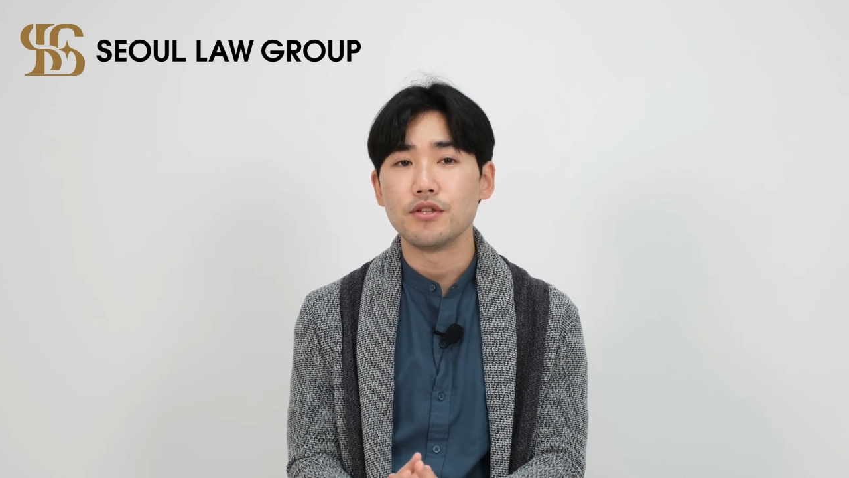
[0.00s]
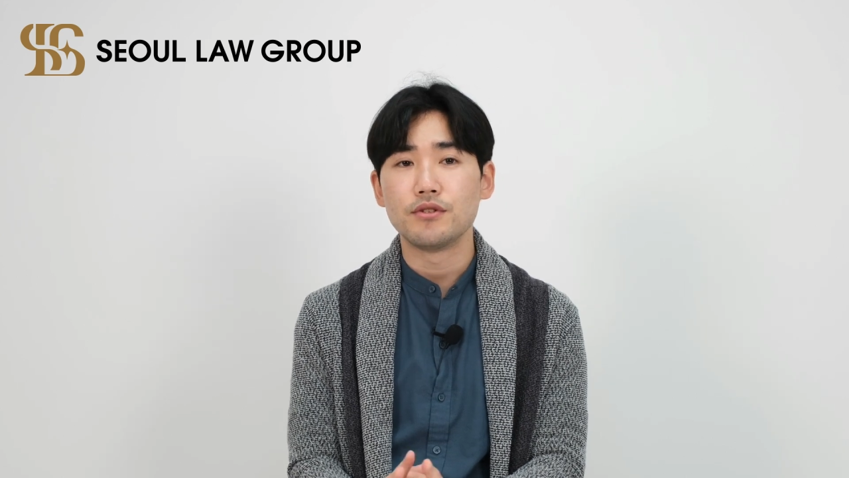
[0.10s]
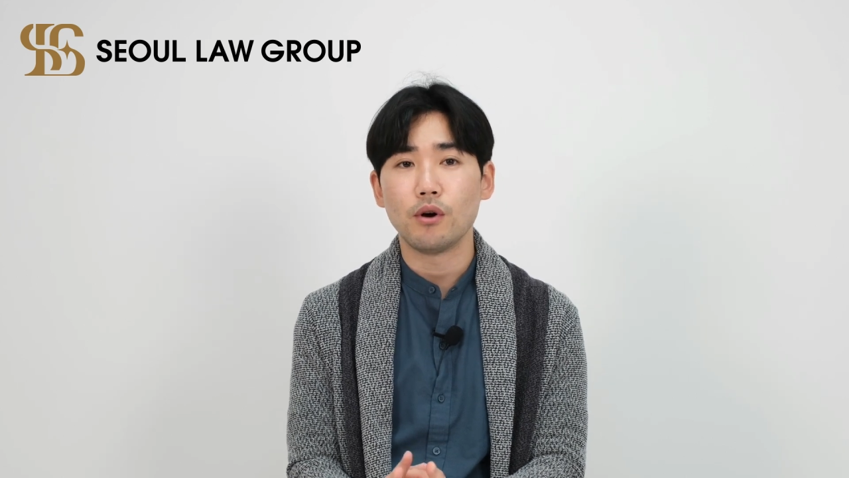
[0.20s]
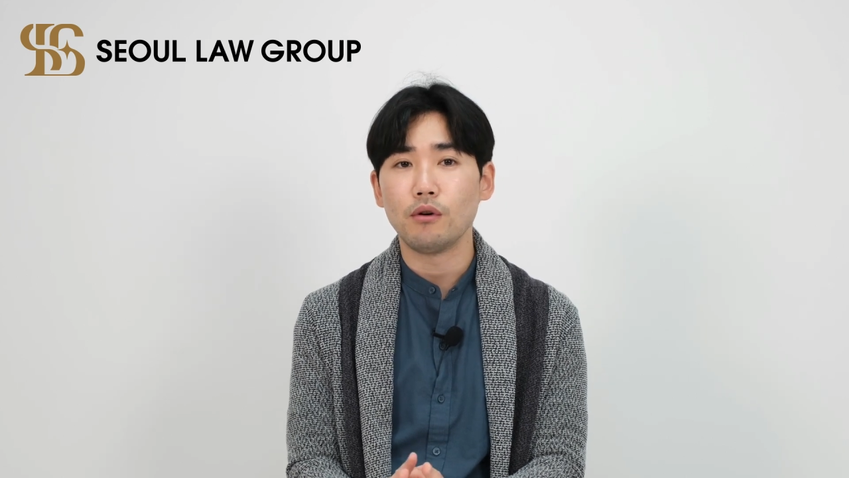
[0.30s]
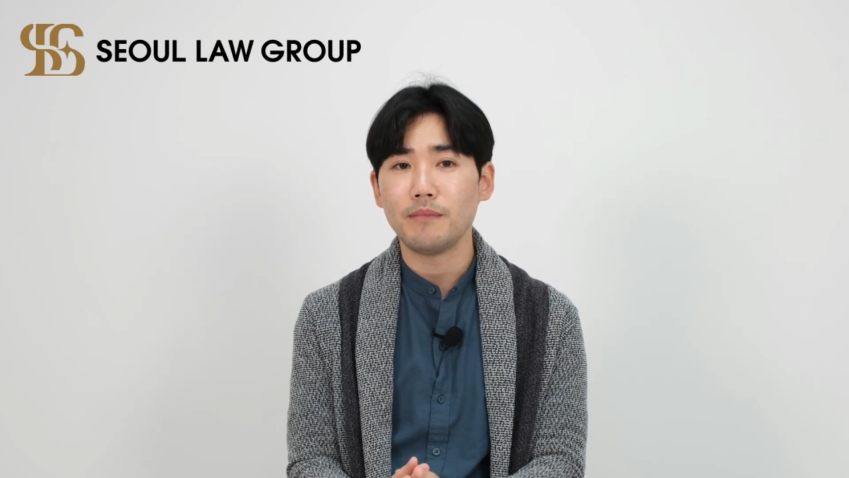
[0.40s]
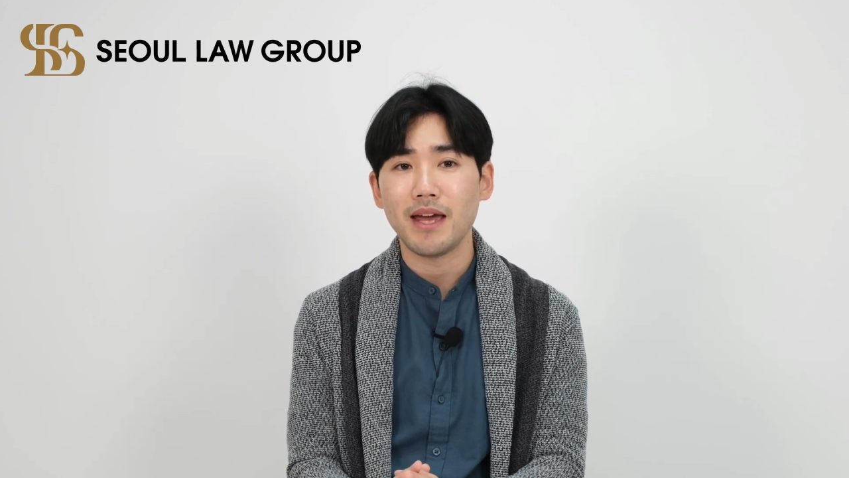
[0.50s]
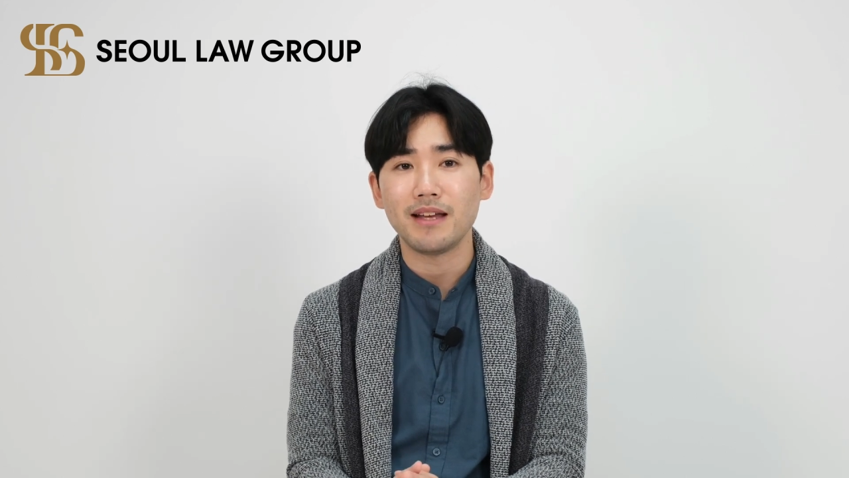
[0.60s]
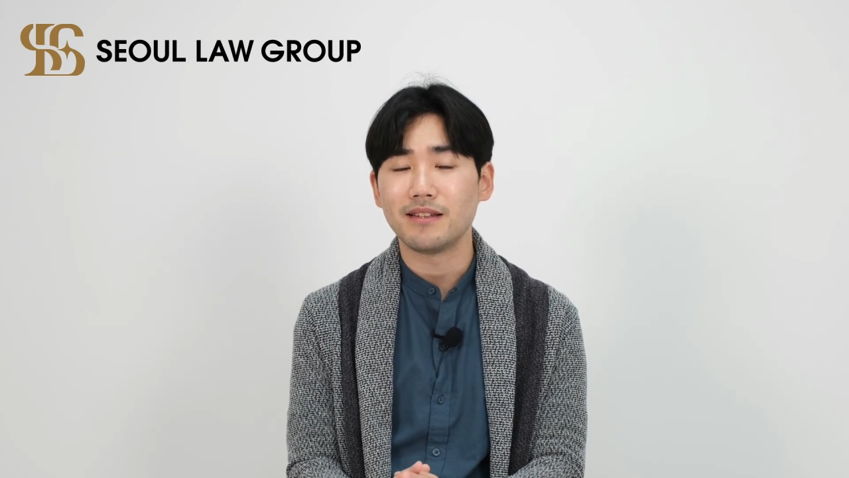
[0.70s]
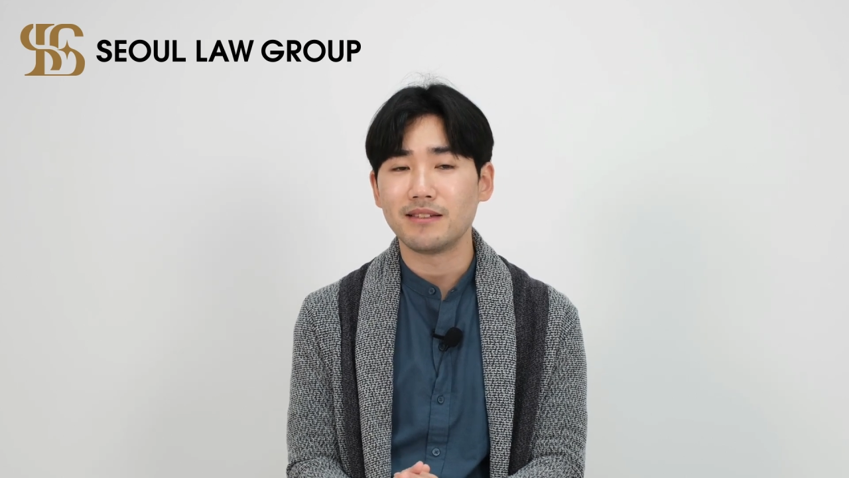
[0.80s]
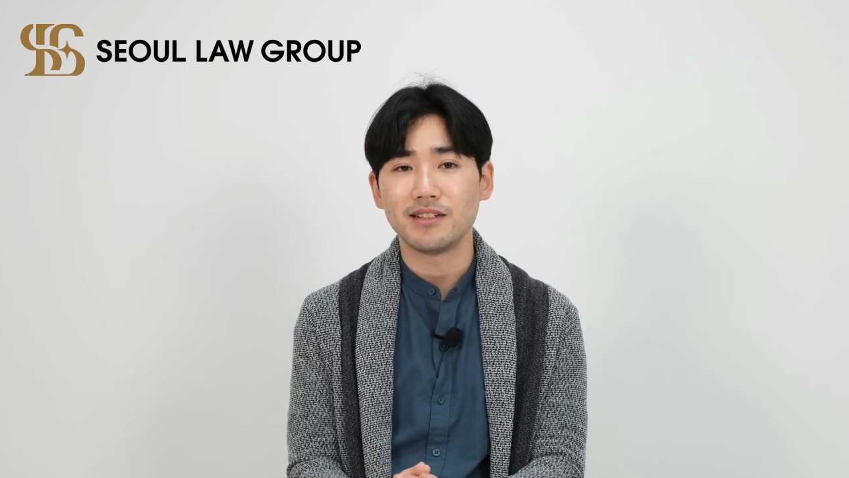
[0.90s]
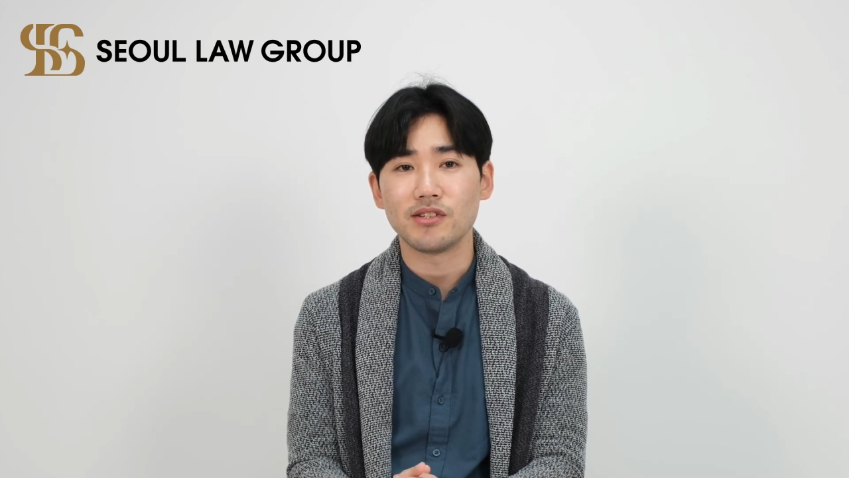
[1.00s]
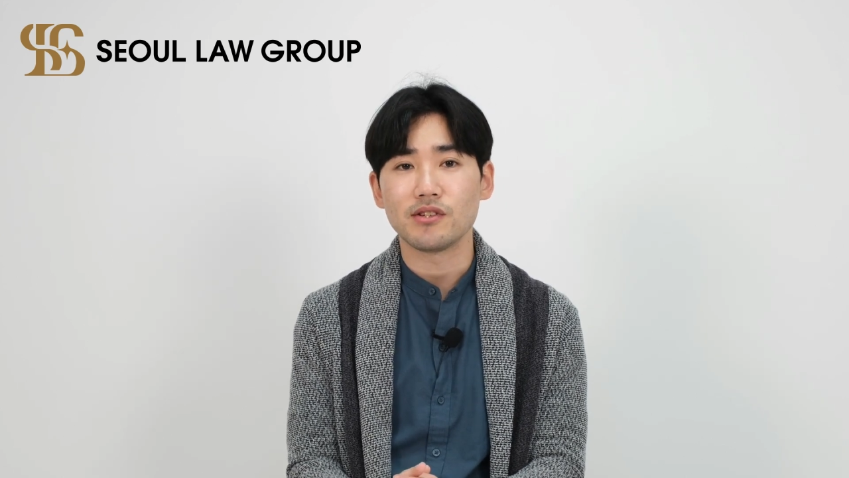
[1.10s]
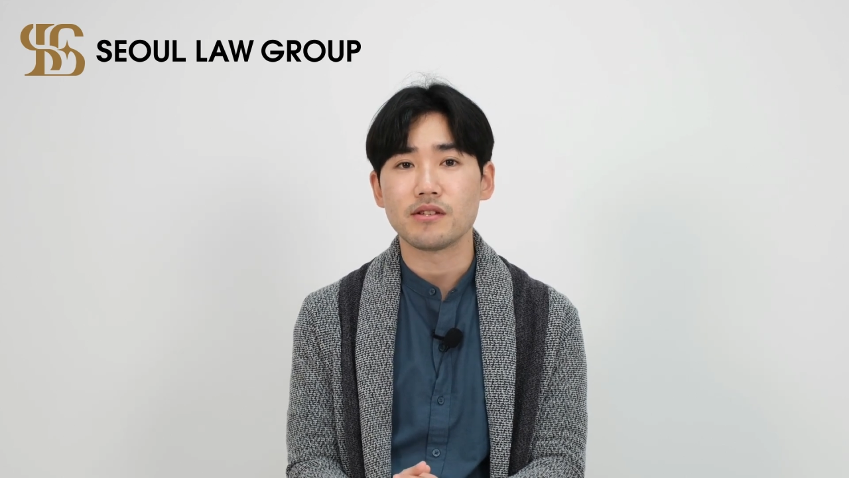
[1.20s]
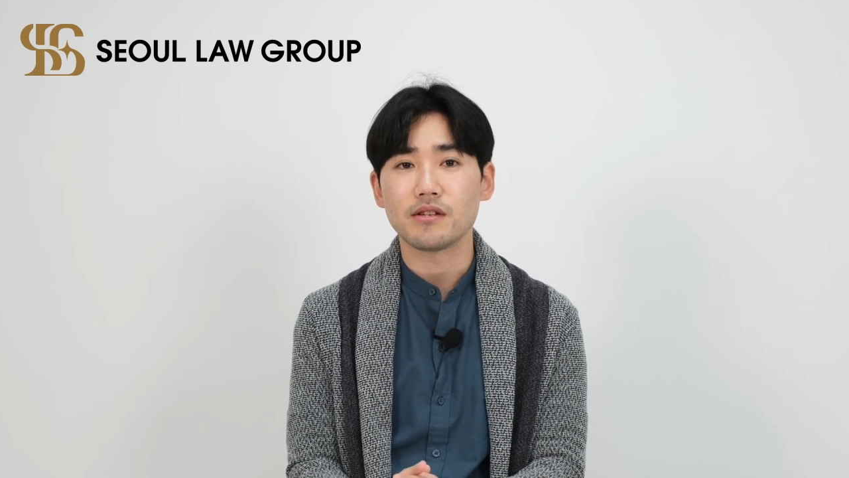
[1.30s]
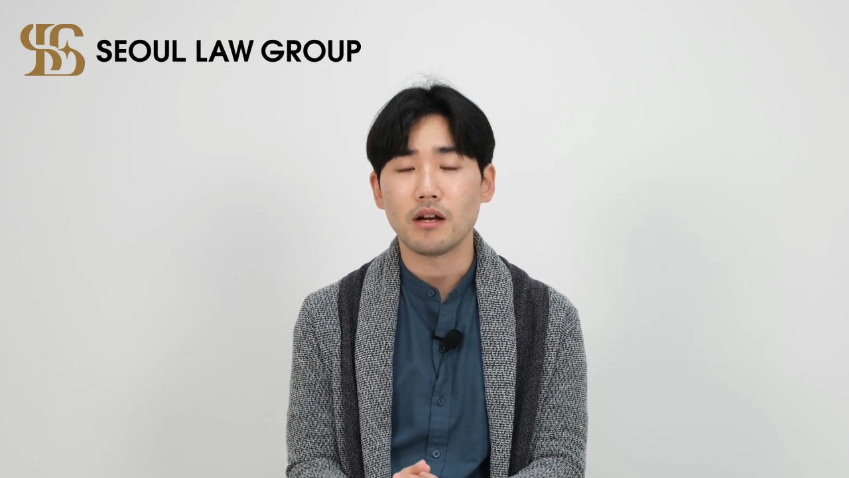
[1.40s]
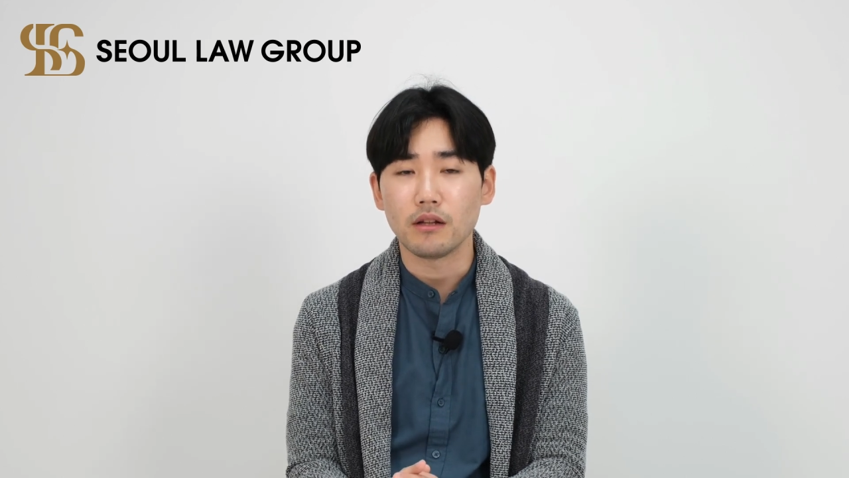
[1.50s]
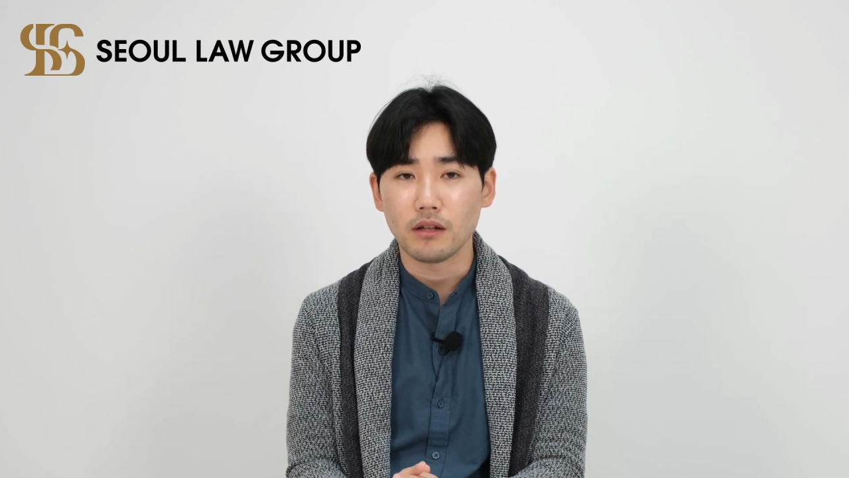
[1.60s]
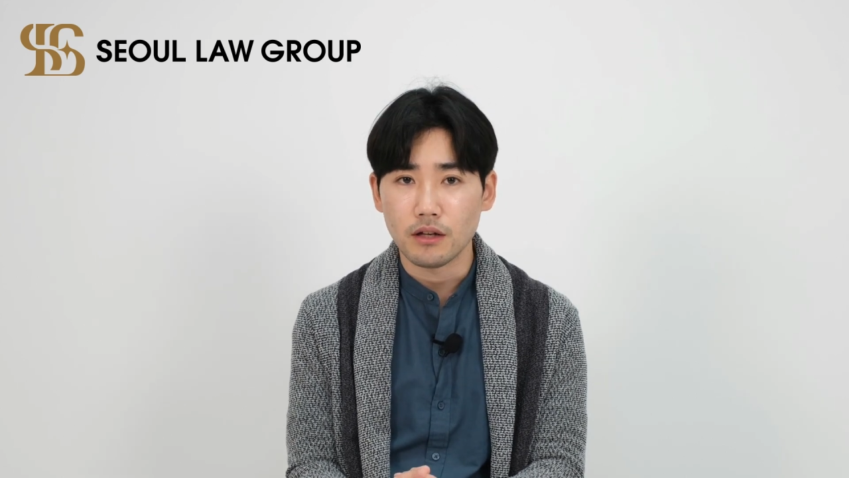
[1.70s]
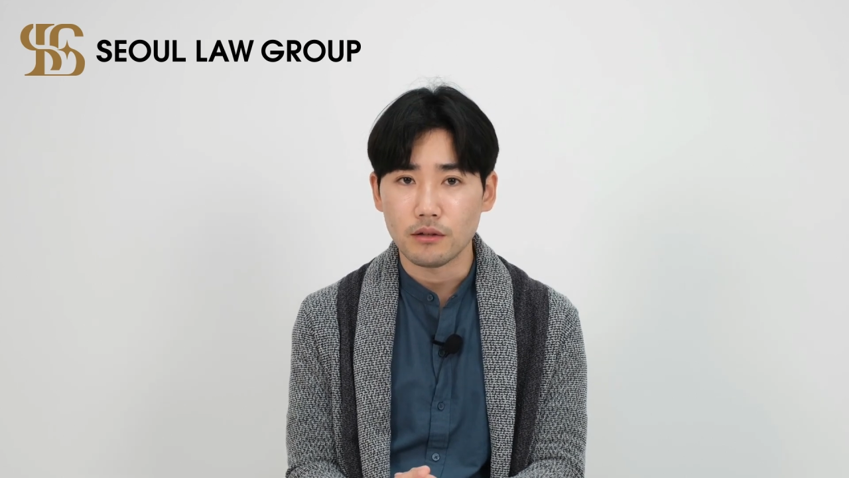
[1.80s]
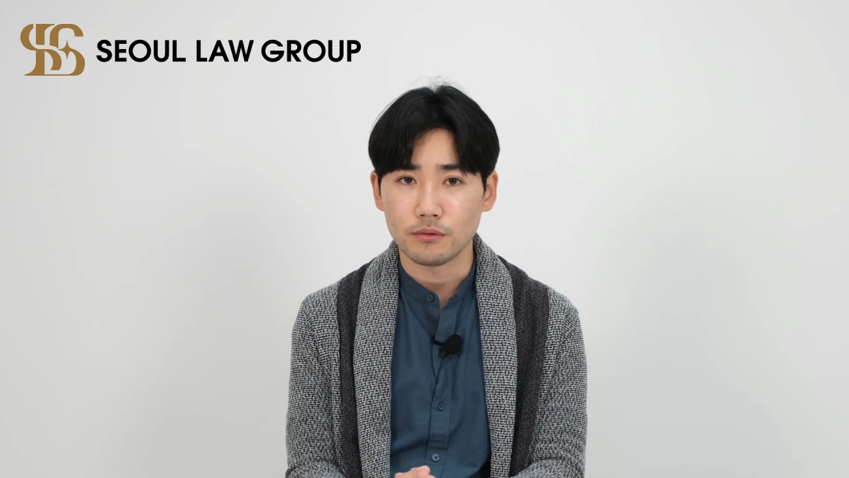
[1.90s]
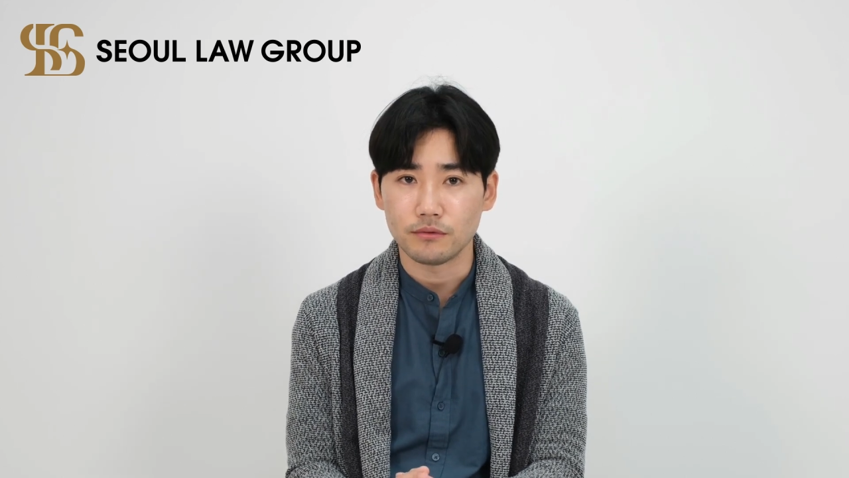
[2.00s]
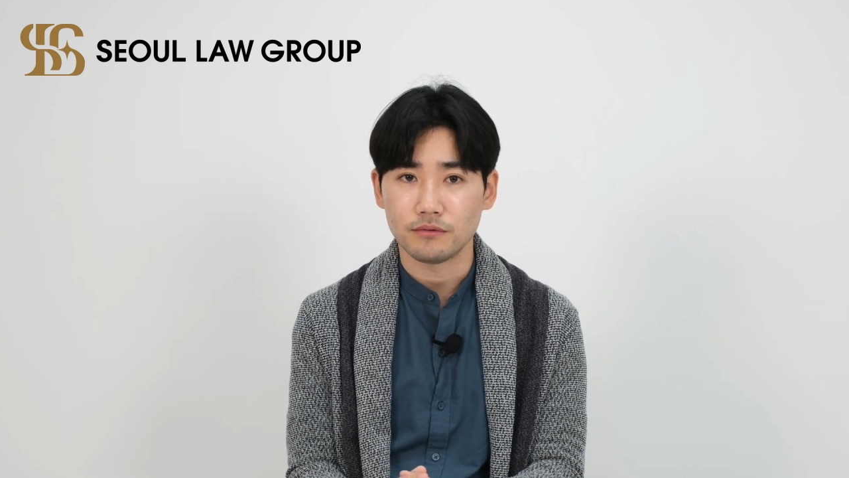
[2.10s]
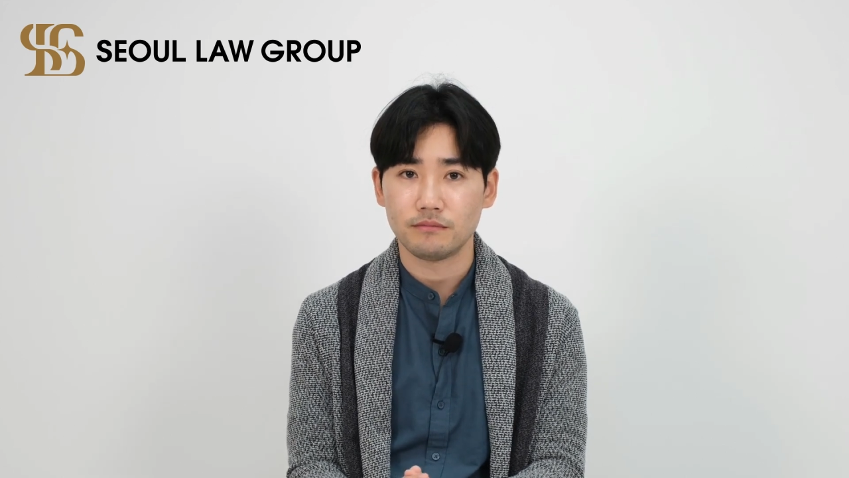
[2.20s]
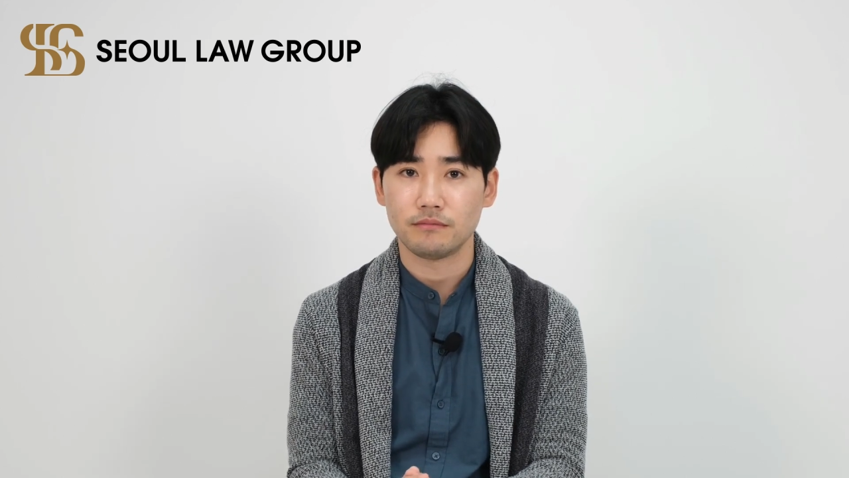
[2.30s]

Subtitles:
don't make decisions alone.